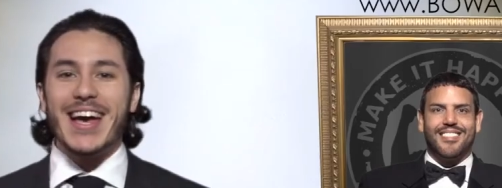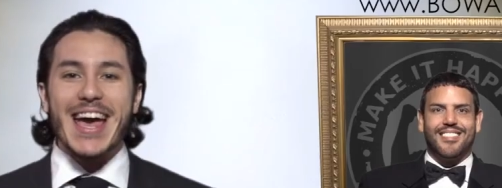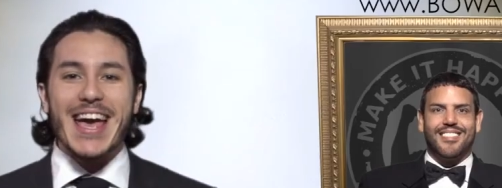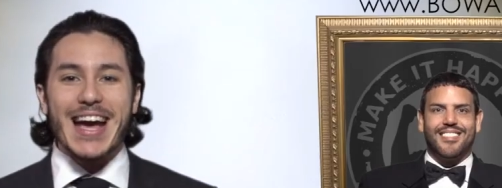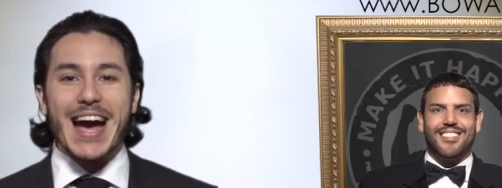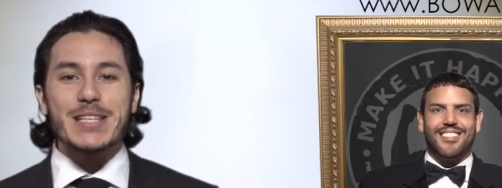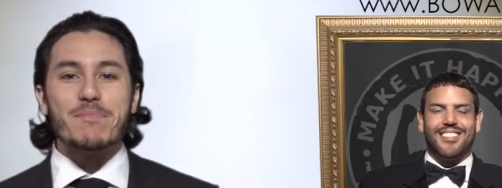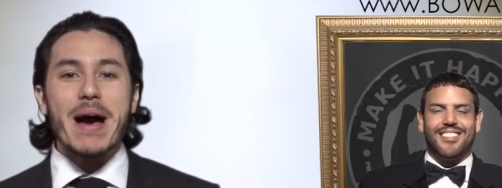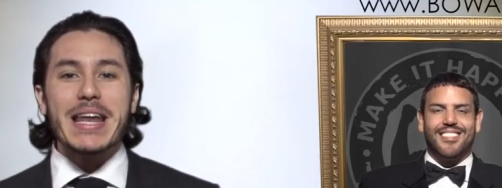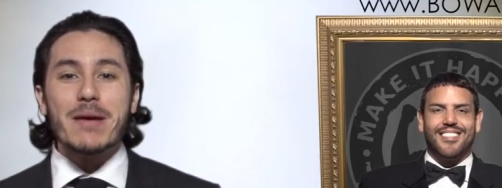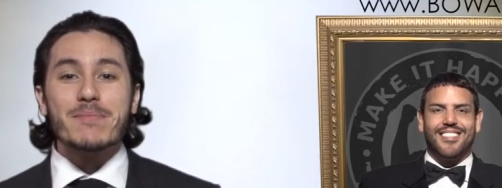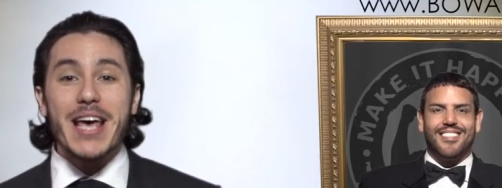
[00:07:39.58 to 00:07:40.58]
Speaker 1: Hey guys,
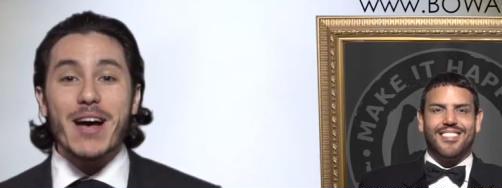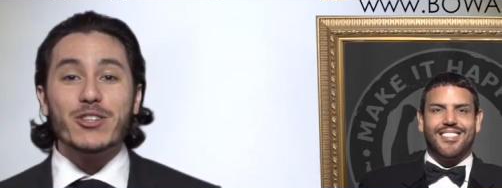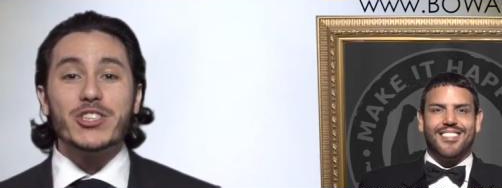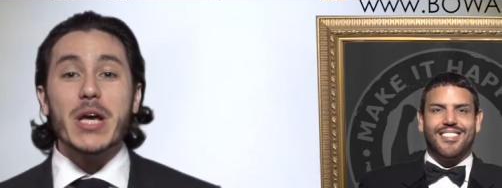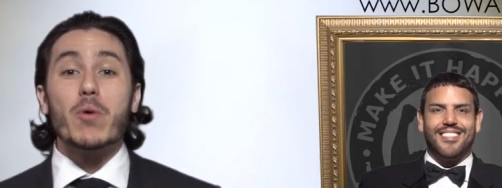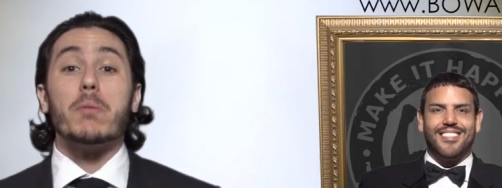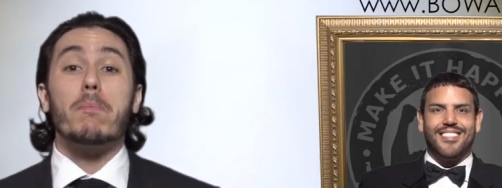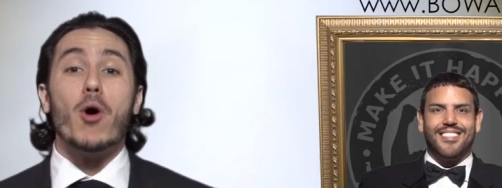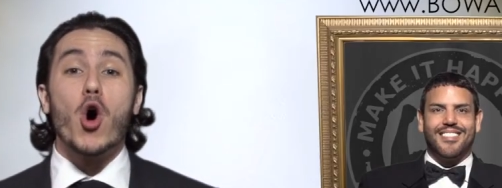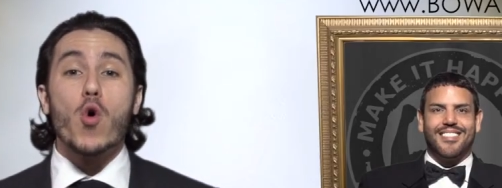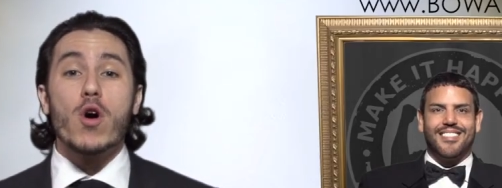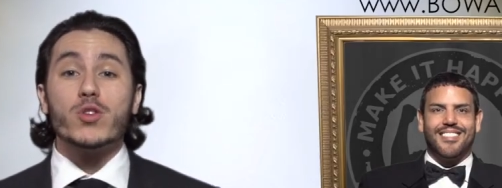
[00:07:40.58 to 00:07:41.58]
my name is L J with
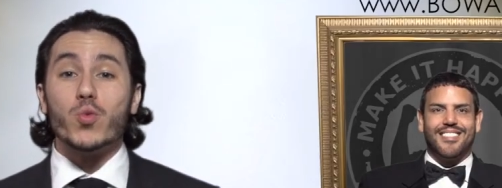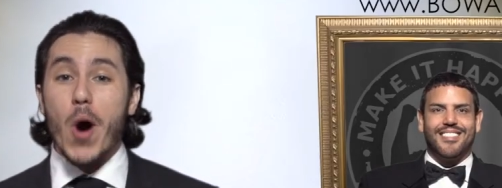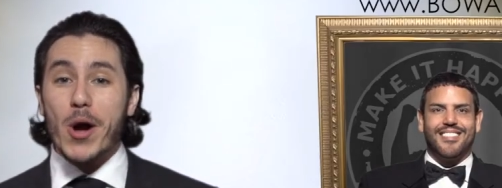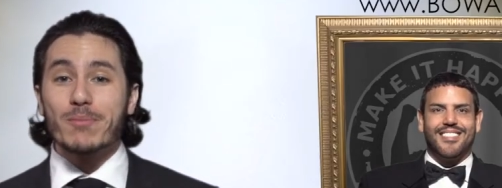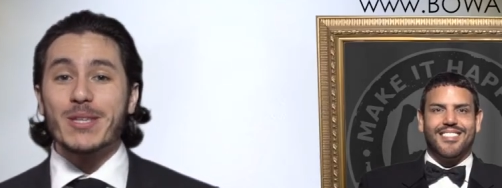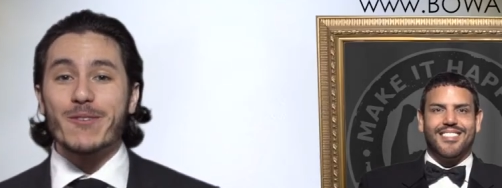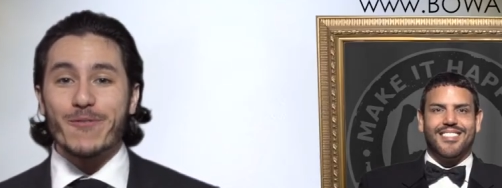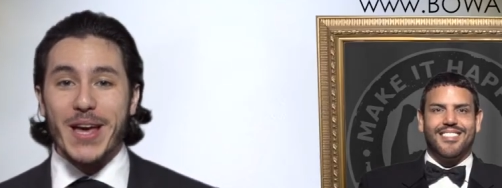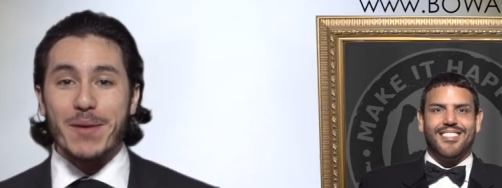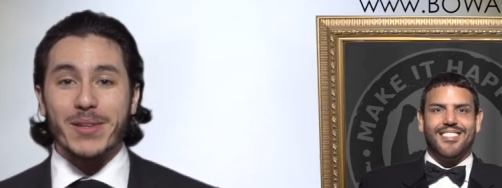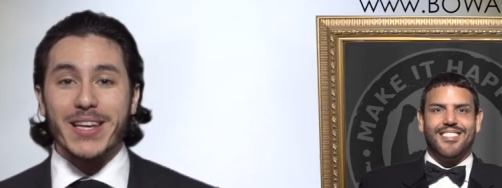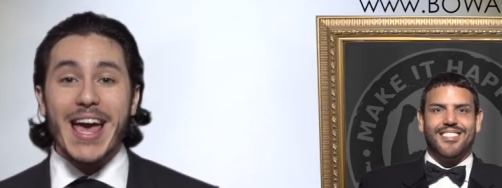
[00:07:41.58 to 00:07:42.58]
Bowl World's Welcome to the
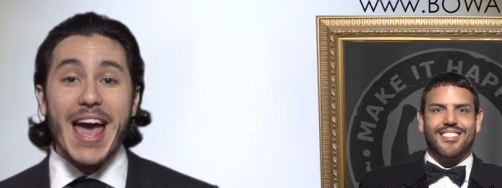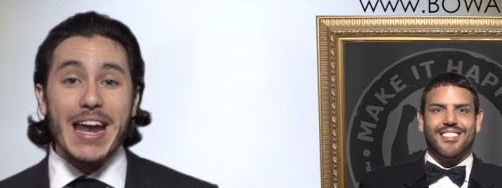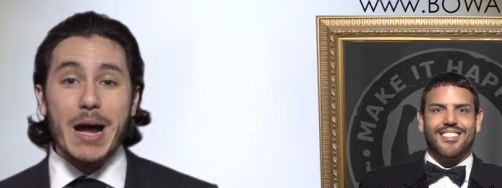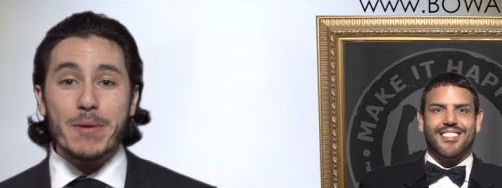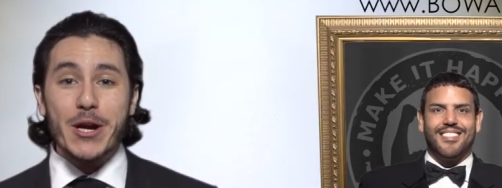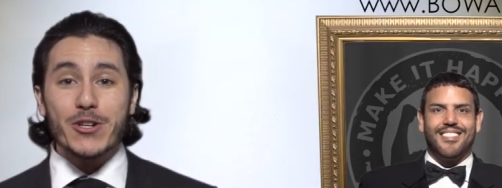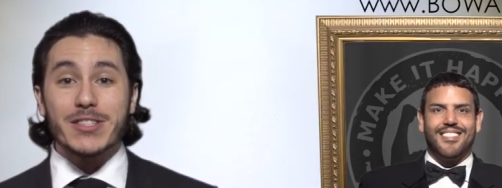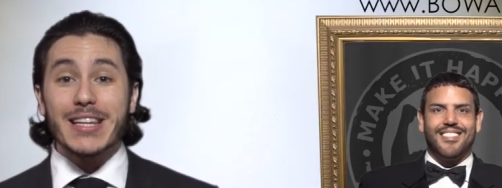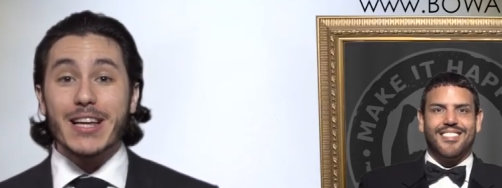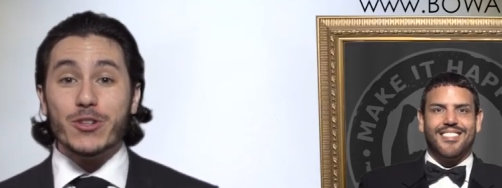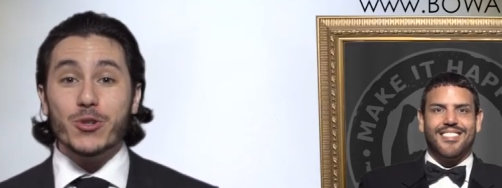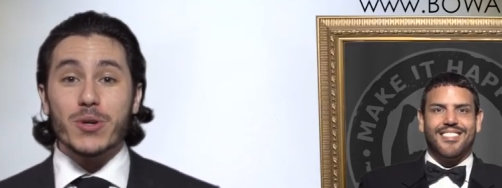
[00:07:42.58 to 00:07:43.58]
Family, and I'm here just to
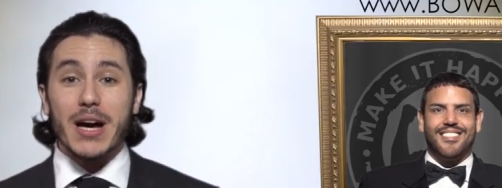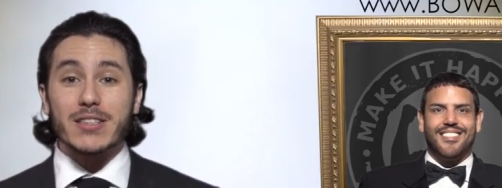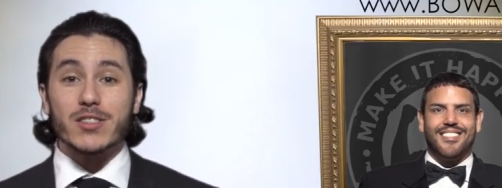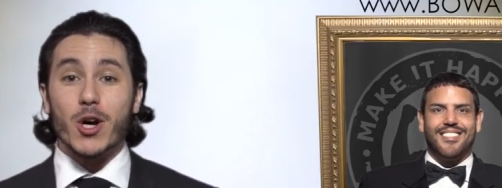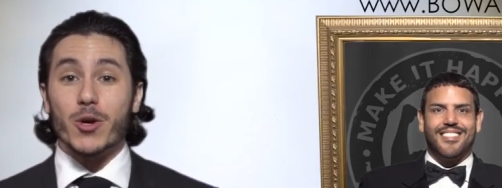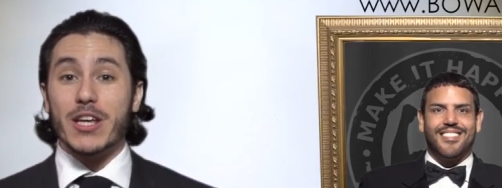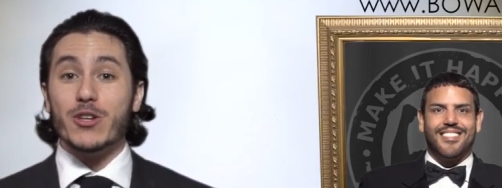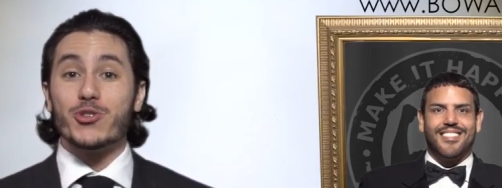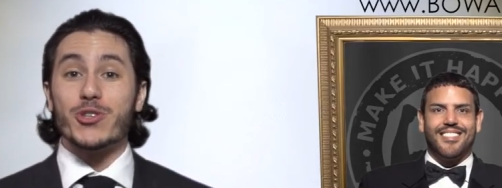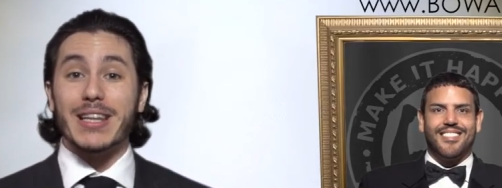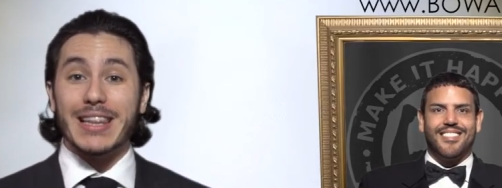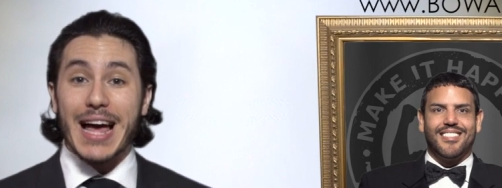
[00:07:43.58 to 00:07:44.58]
let you guys know that you
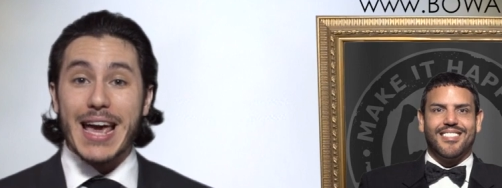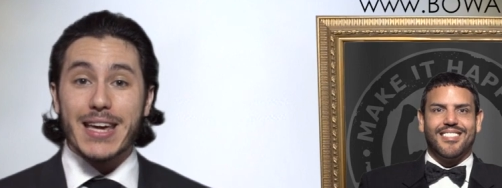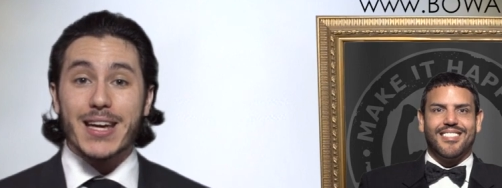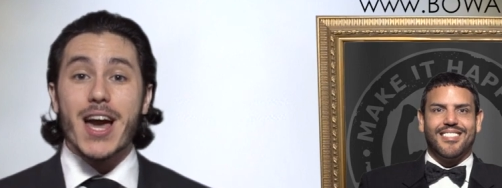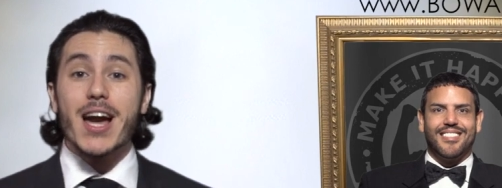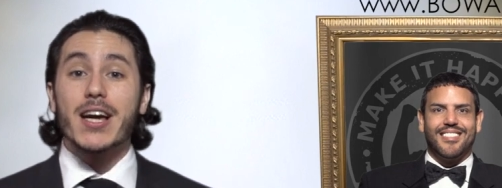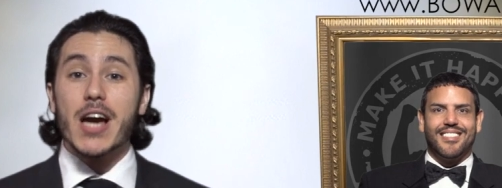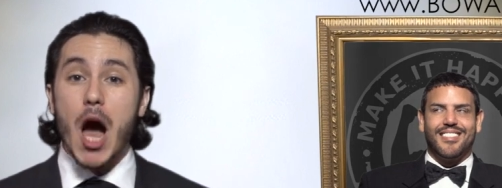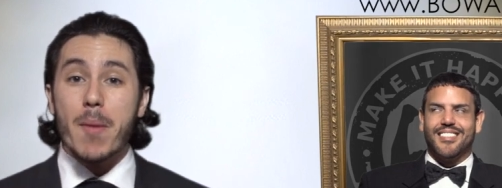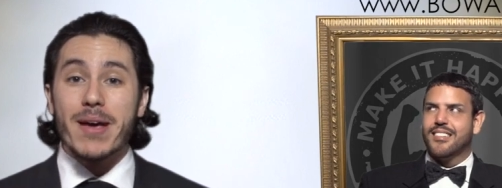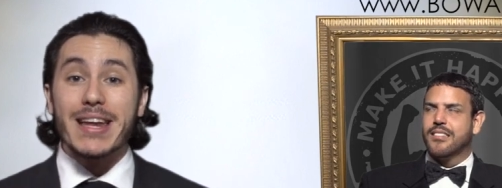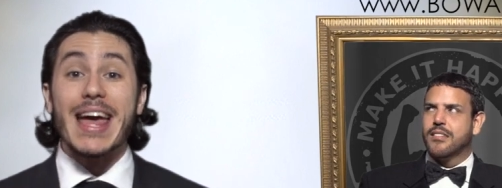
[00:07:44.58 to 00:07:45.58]
should like,
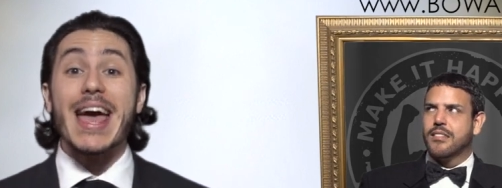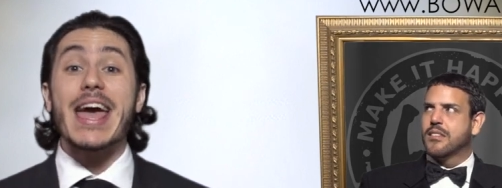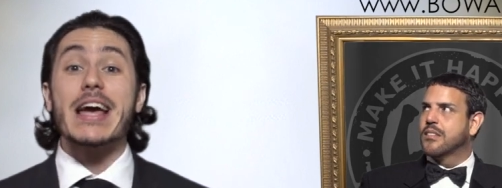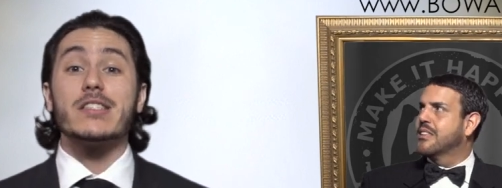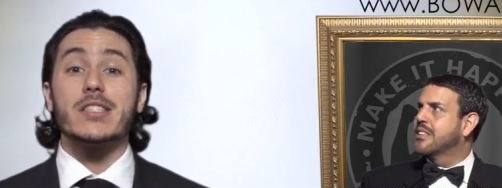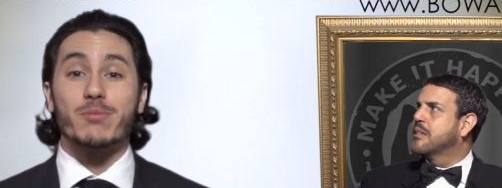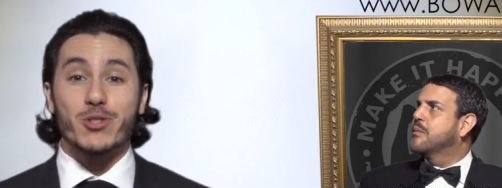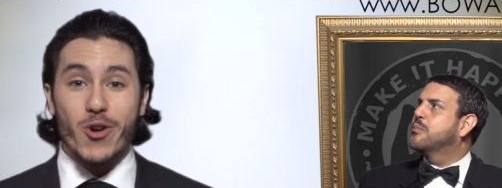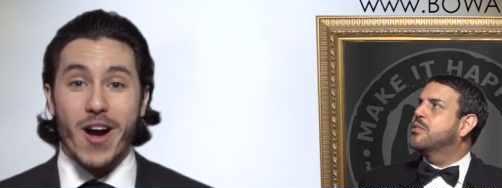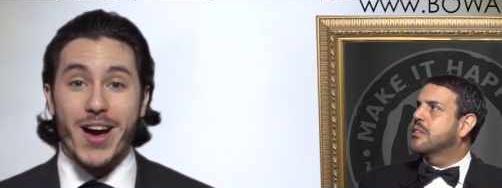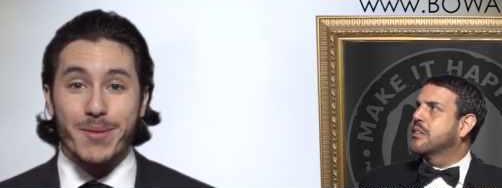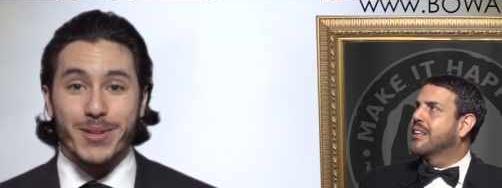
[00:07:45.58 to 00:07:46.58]
comment, and
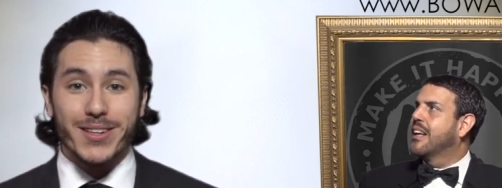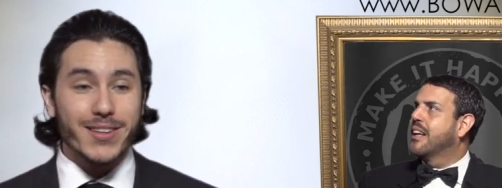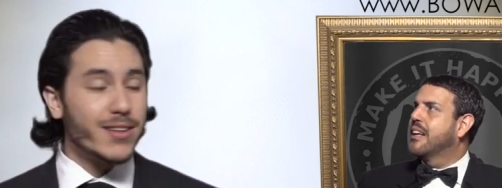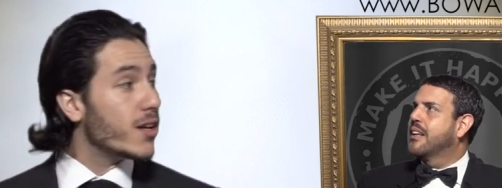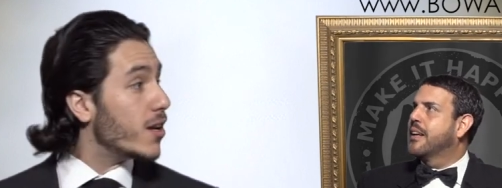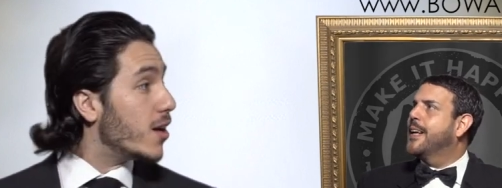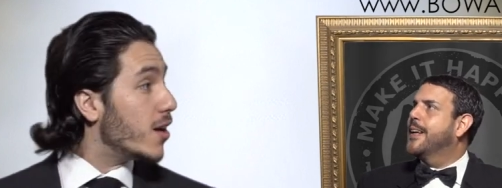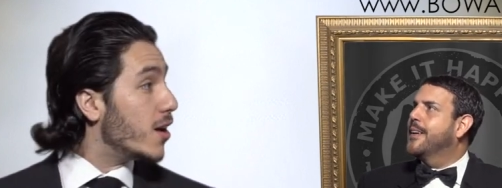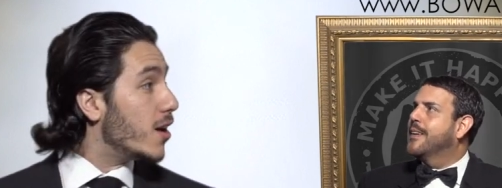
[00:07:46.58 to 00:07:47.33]
subscribe. Hey.